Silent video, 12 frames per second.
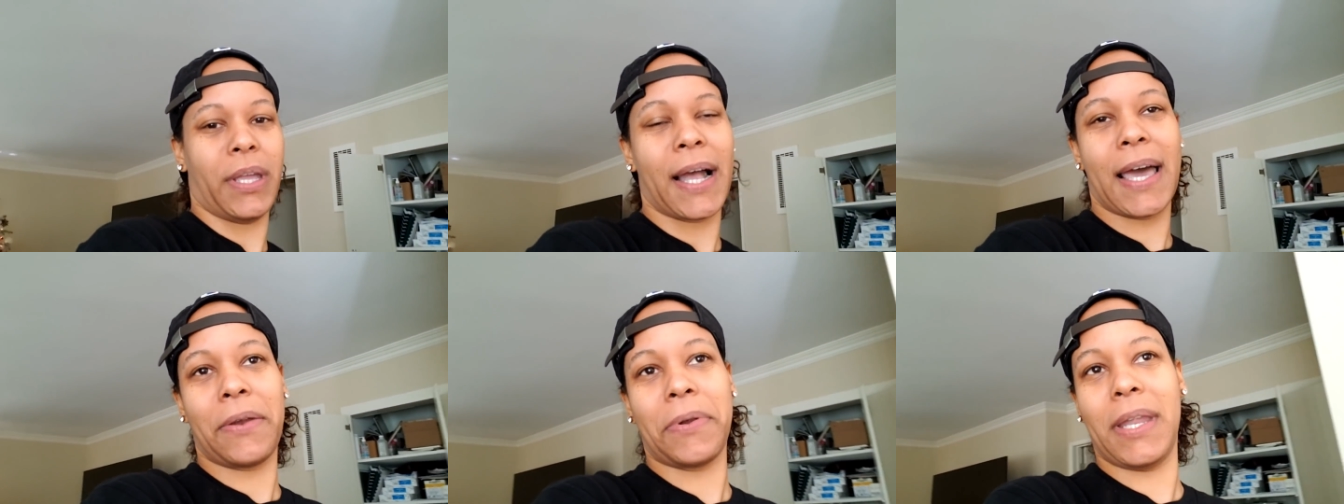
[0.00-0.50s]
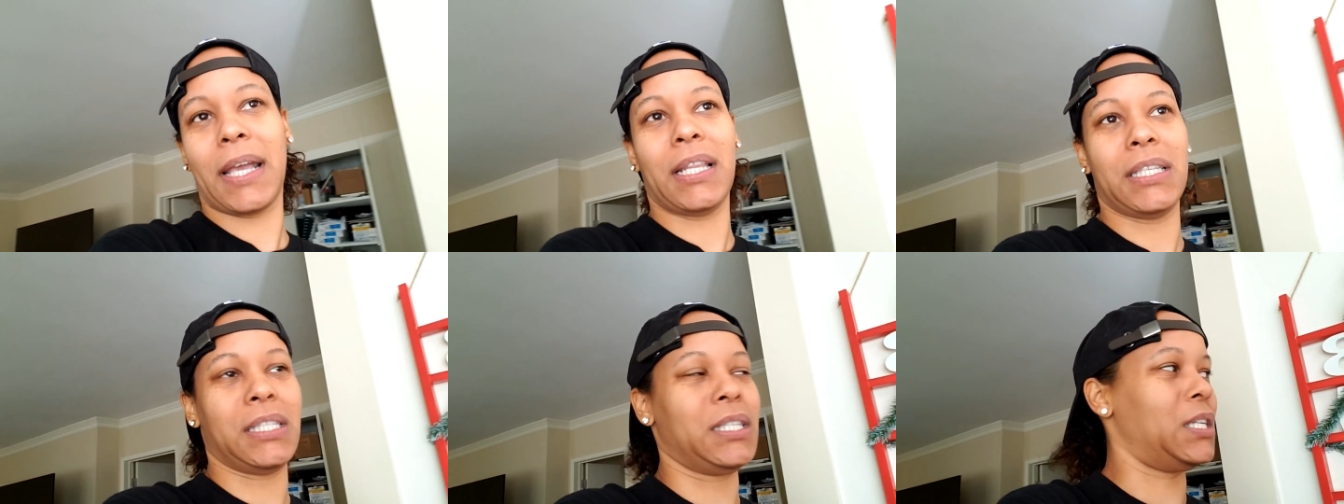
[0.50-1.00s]
I got her a
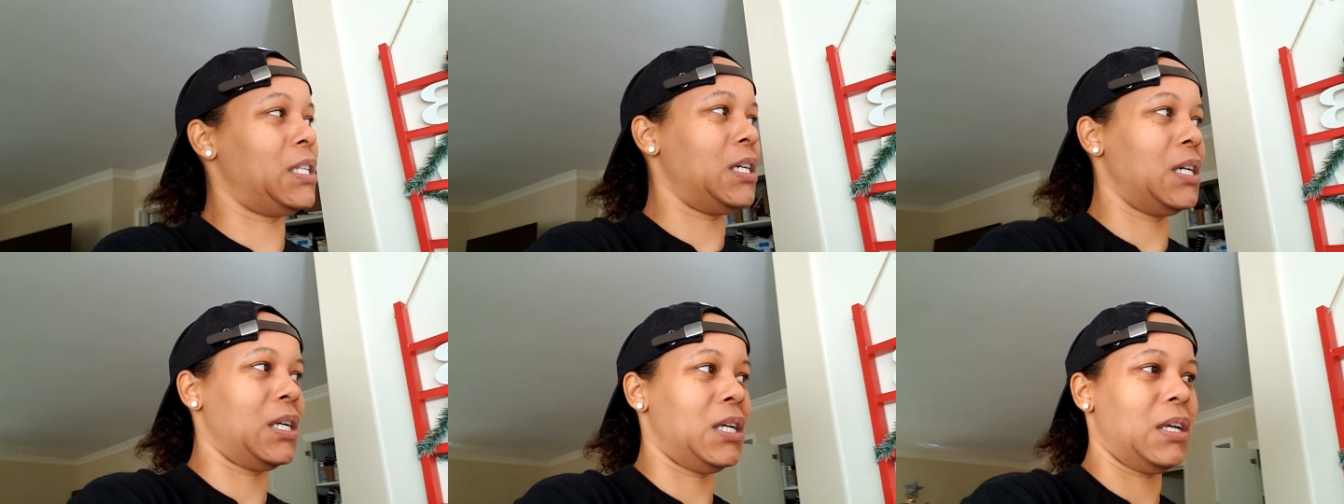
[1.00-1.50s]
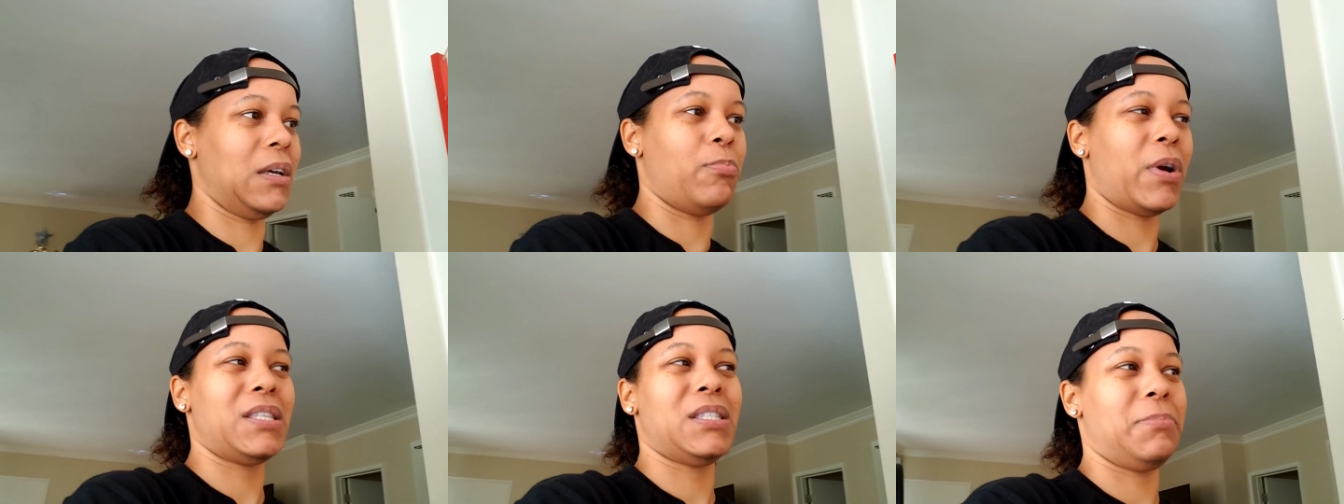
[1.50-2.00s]
necklace and uh, a
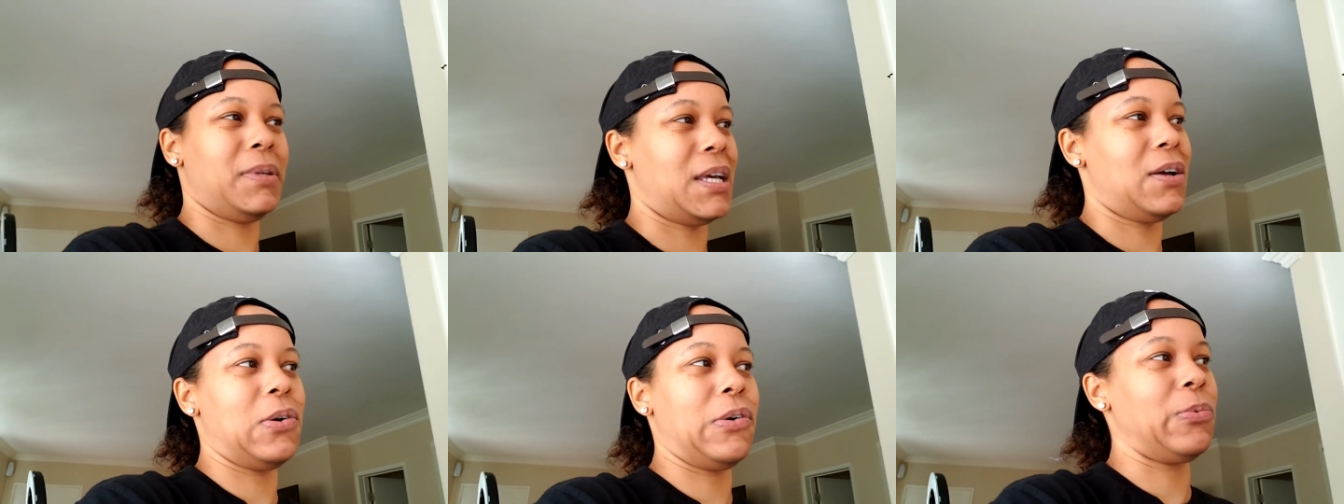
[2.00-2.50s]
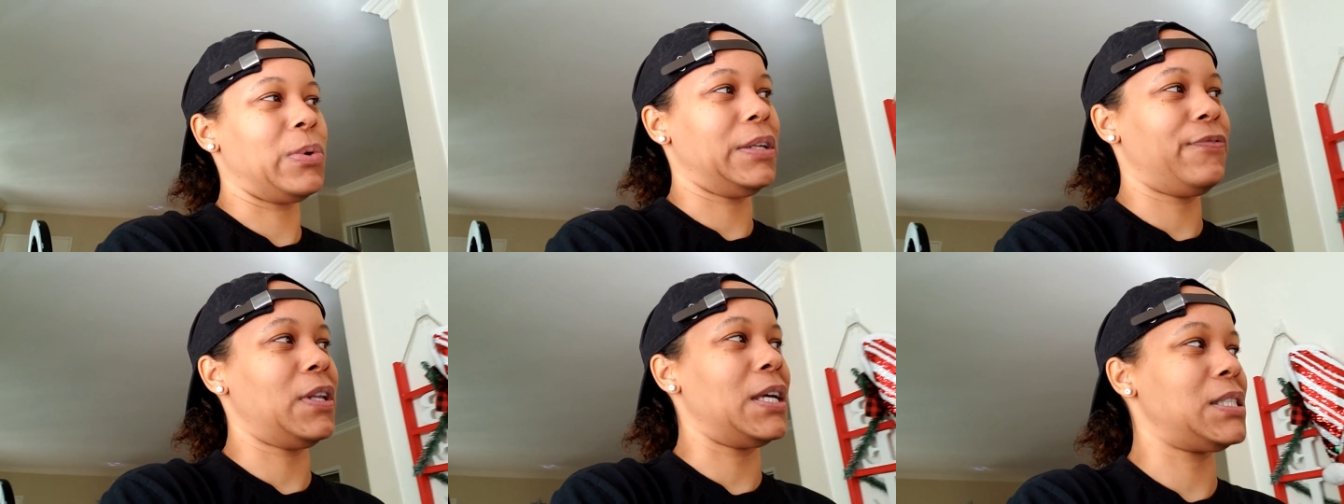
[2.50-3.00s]
bracelet, but I don't really
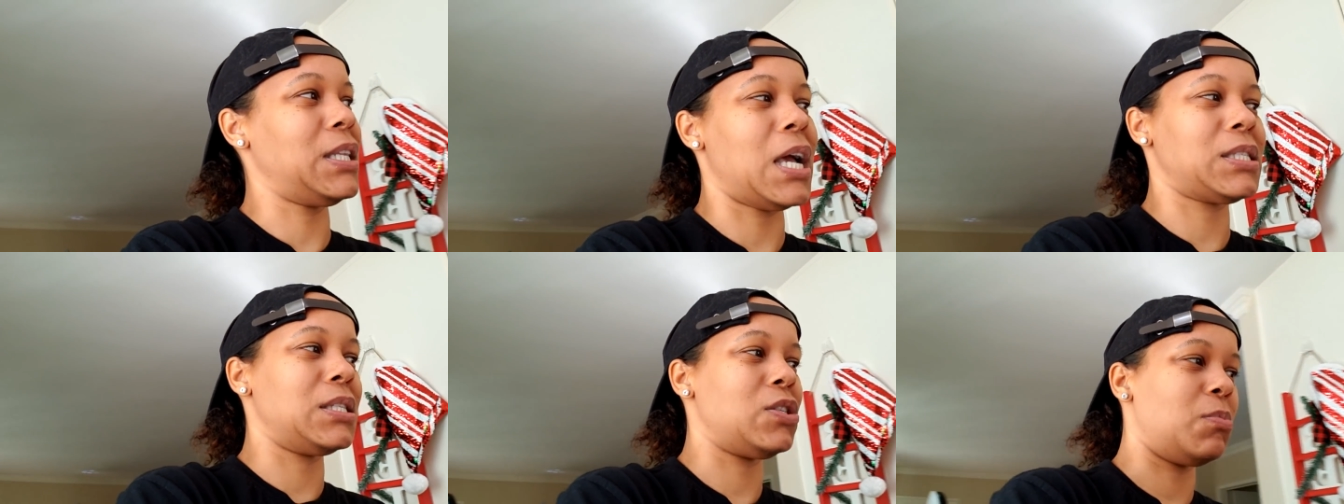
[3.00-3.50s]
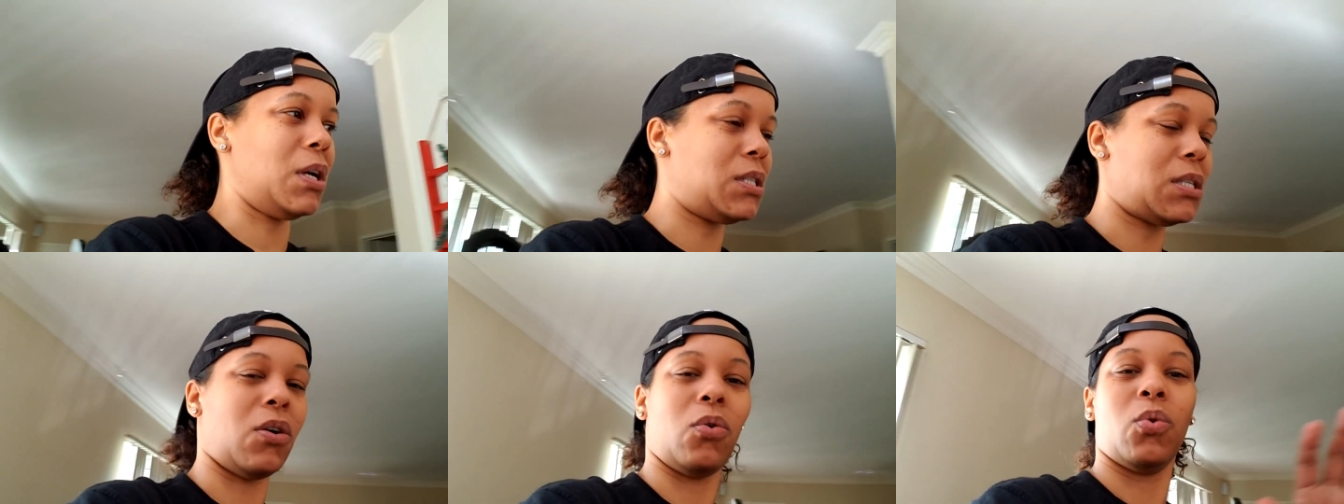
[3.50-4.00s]
feel like she likes it too much.
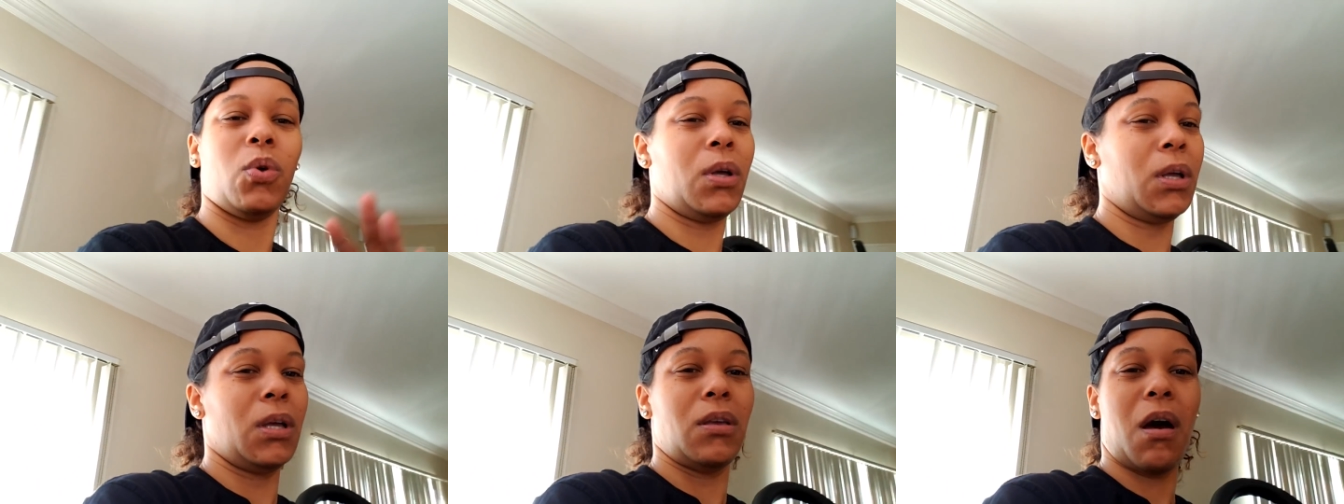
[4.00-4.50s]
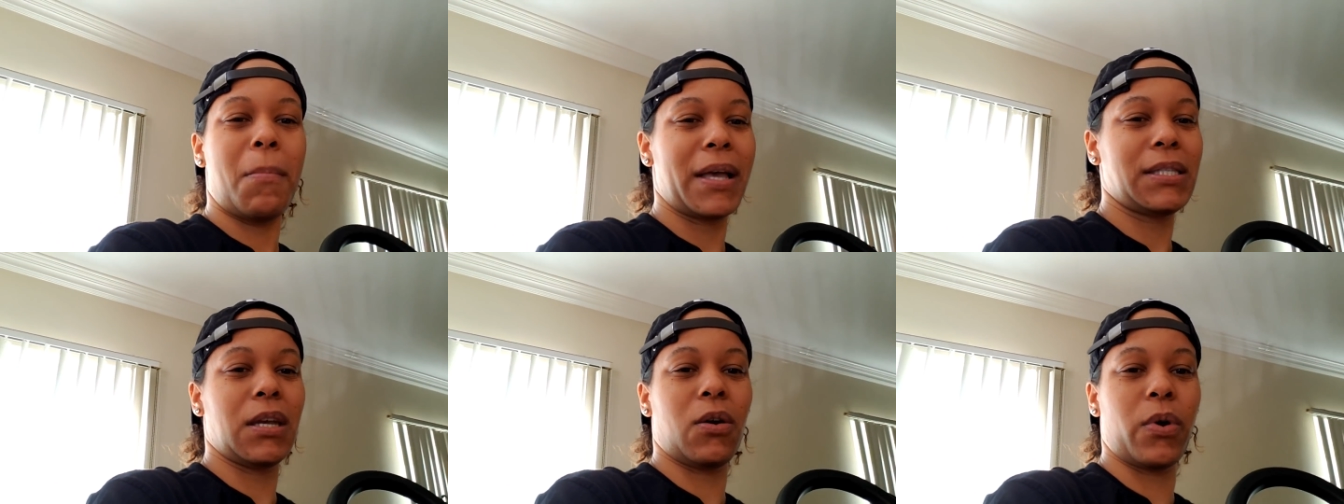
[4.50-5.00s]
So y'all might
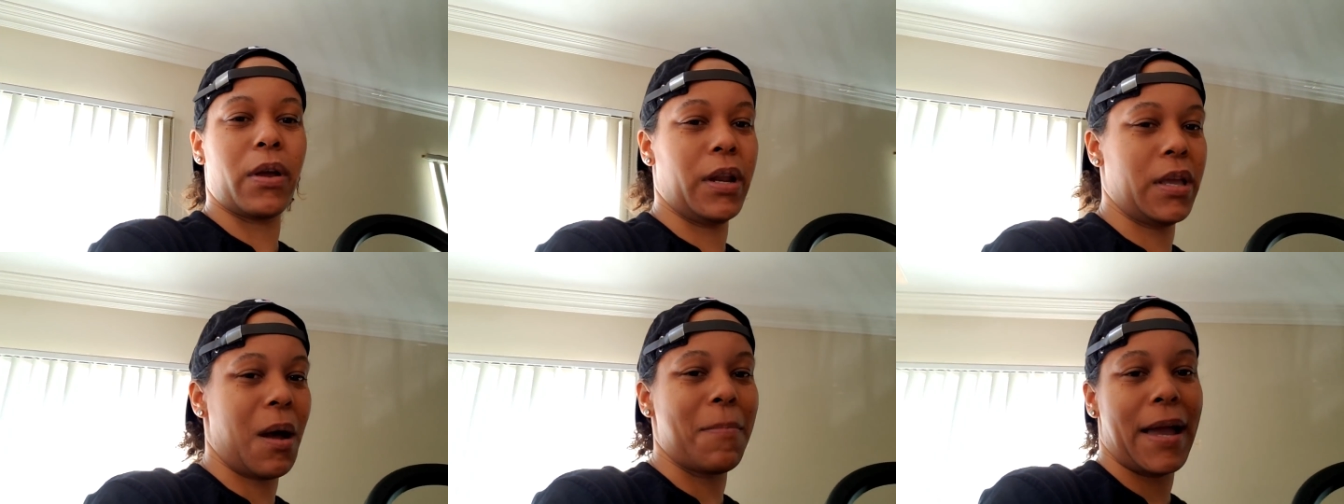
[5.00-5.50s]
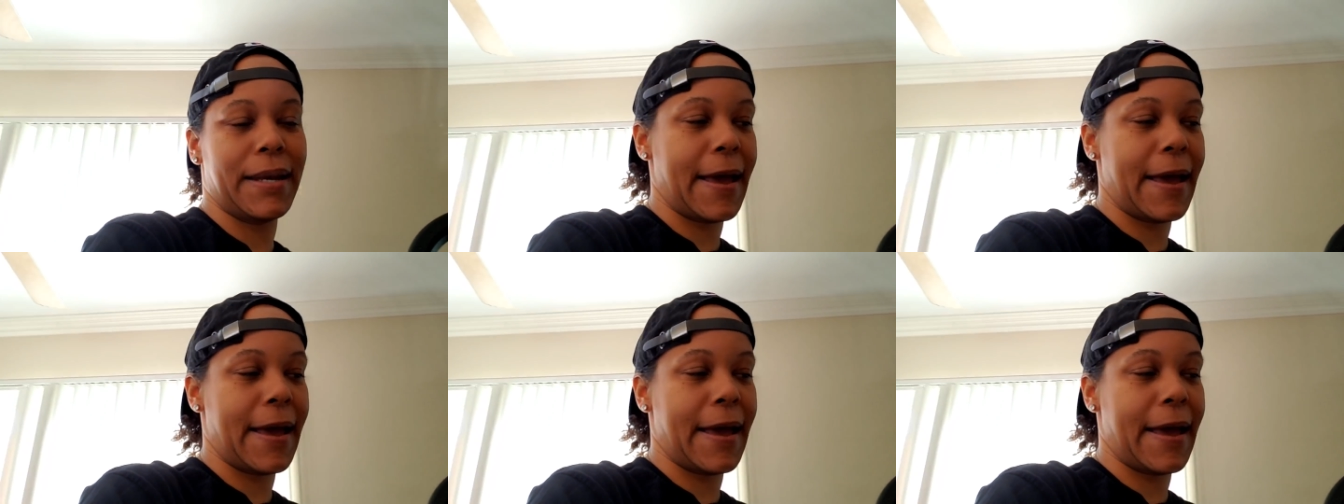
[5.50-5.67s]
see her wearing it, y'all might